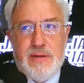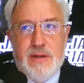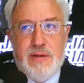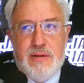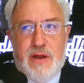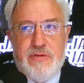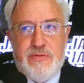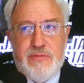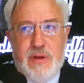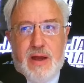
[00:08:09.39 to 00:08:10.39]
I think that
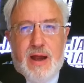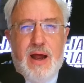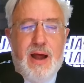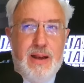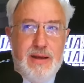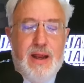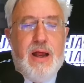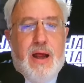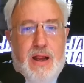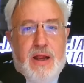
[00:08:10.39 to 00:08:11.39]
that's,
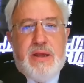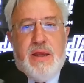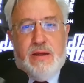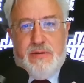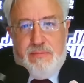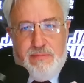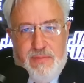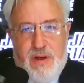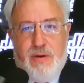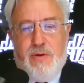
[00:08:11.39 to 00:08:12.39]
again,
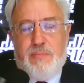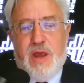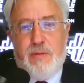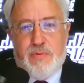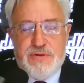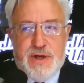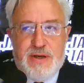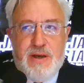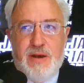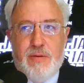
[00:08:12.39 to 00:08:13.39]
you know, I'm kind of
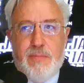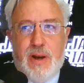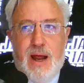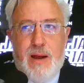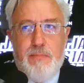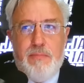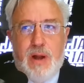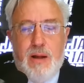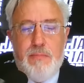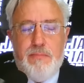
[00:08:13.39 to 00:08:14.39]
projecting here, but
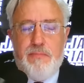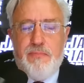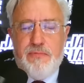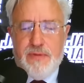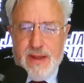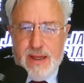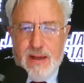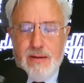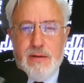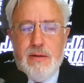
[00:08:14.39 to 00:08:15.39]
I'm
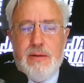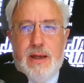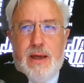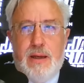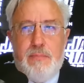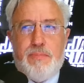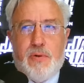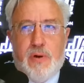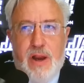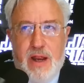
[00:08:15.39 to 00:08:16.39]
thinking that
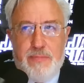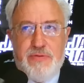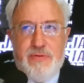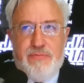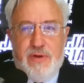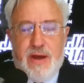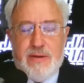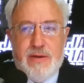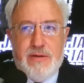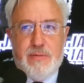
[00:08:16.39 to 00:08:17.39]
perhaps the
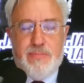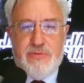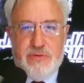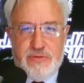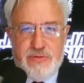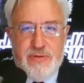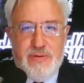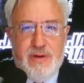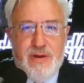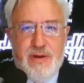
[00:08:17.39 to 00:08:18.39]
fact that the
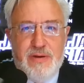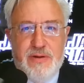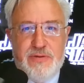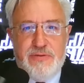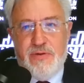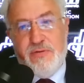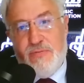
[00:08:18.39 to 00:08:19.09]
position that this